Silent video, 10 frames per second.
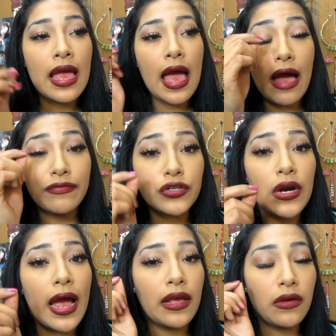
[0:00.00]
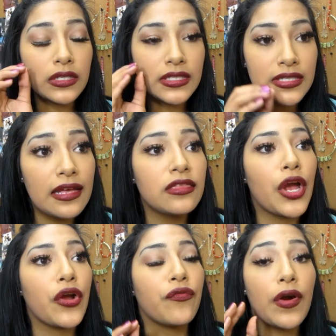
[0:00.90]
After I sat
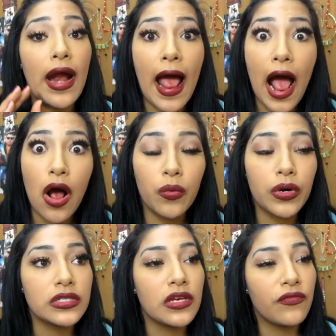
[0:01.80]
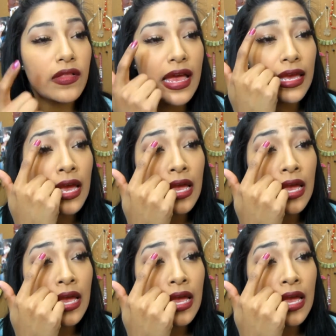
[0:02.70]
there for hours, it felt like,